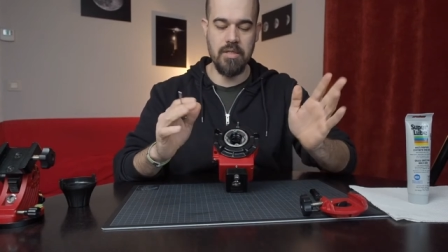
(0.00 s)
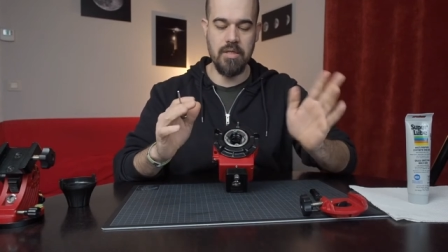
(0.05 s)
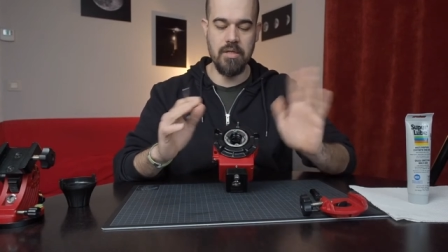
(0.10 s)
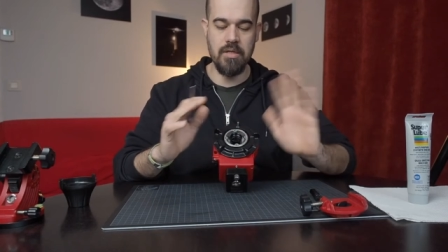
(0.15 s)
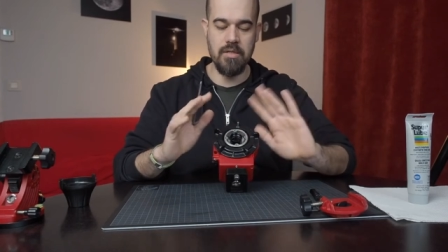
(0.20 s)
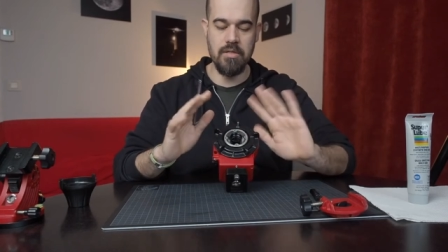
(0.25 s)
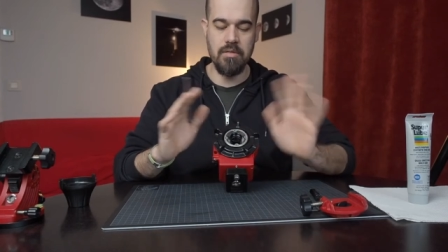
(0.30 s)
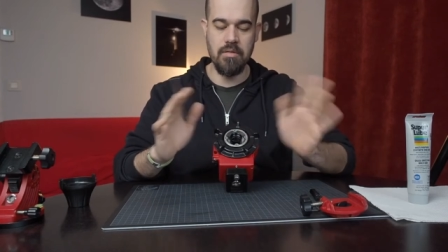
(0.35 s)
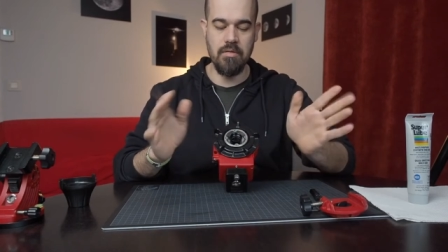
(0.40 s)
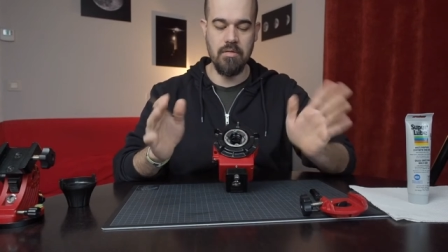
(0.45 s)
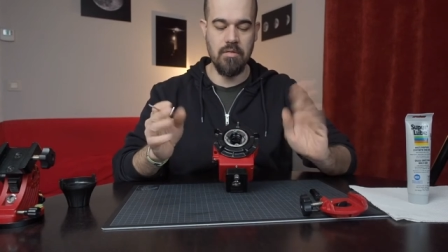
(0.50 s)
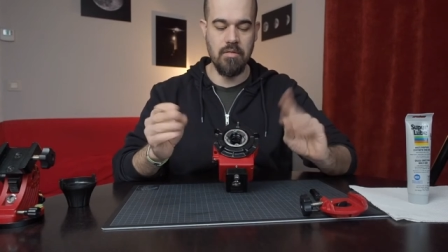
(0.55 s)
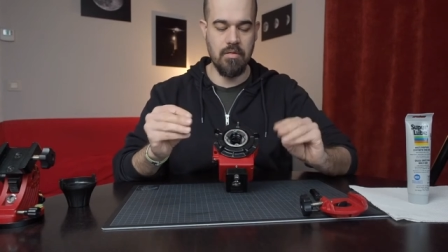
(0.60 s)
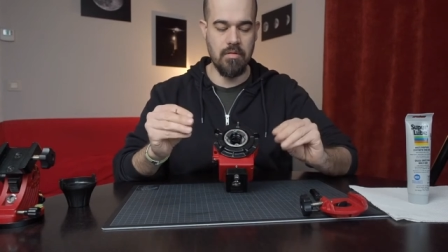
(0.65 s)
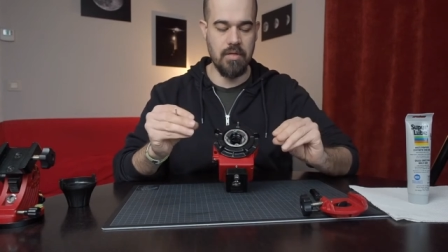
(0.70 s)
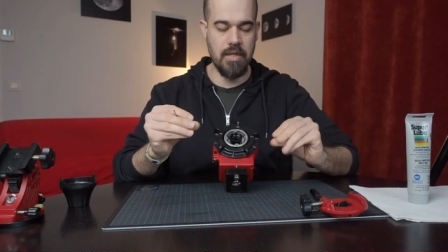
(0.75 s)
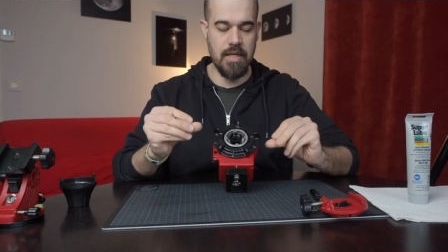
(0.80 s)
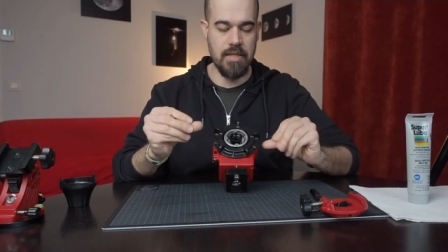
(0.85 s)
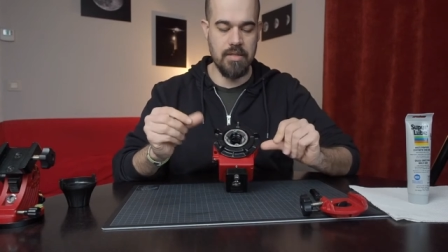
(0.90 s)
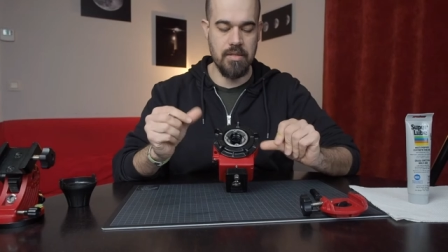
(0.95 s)
there is no
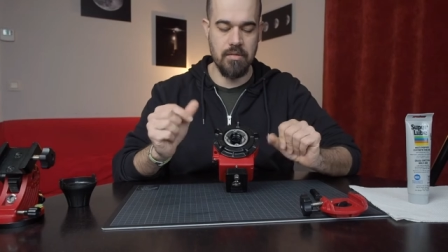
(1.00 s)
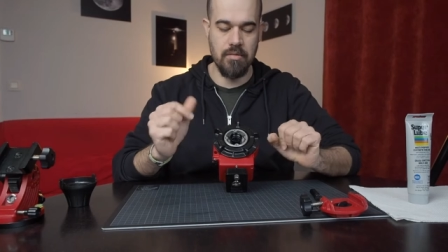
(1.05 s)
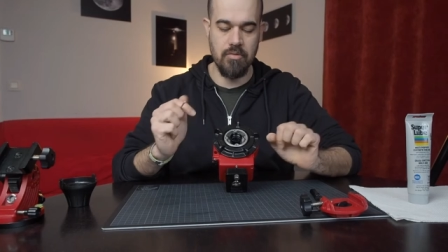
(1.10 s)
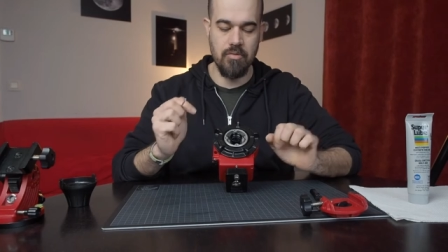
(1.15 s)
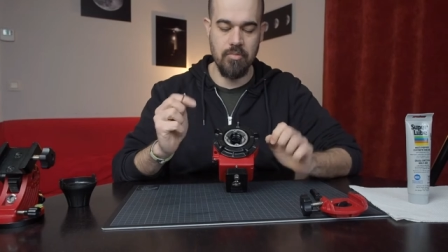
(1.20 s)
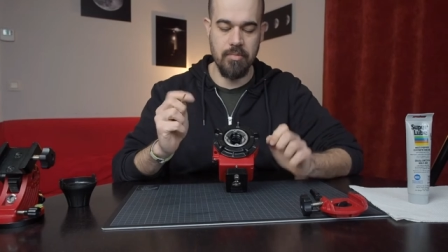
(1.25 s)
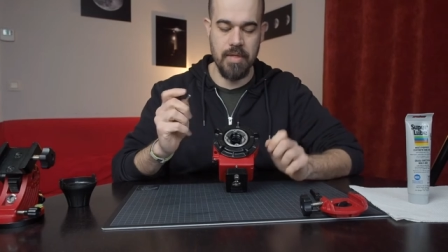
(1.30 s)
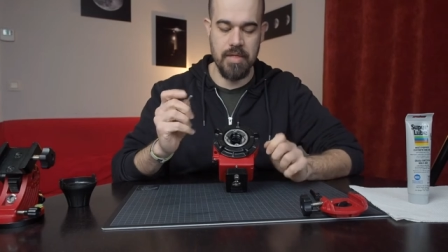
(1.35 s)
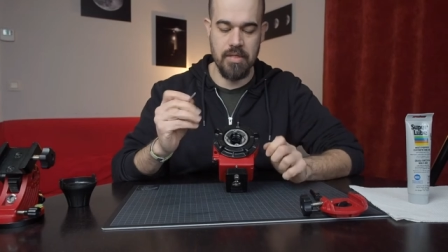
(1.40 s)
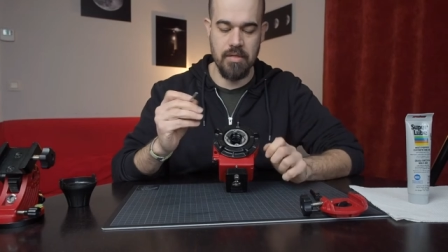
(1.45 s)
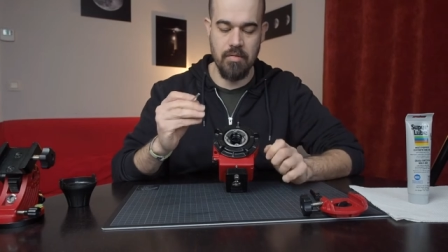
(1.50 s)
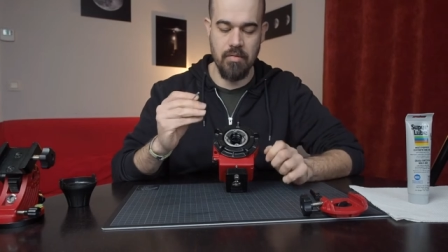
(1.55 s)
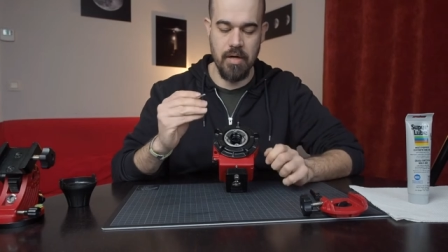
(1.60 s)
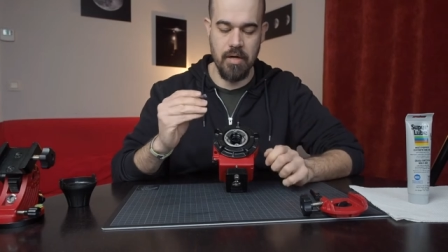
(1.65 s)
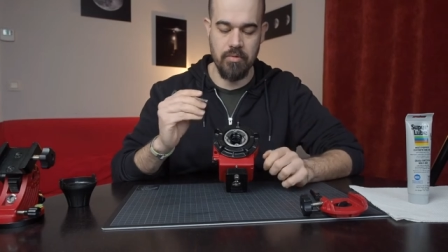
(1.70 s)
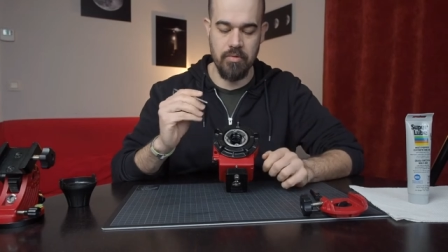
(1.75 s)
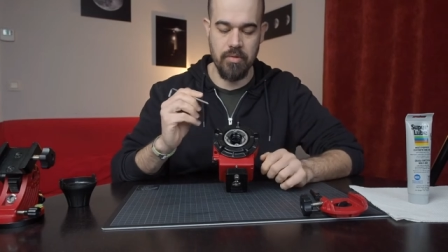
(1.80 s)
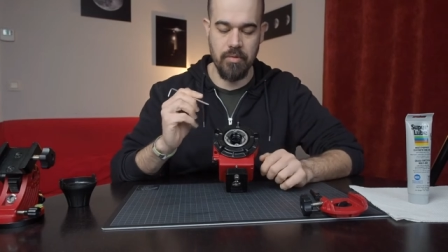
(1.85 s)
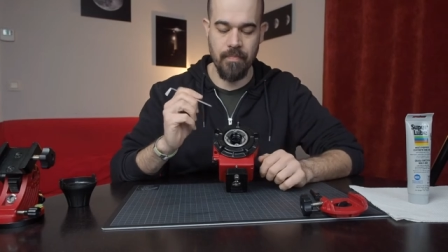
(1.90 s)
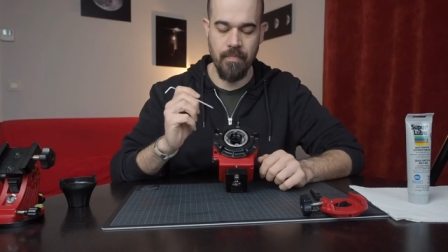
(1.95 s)
nothing to mess around.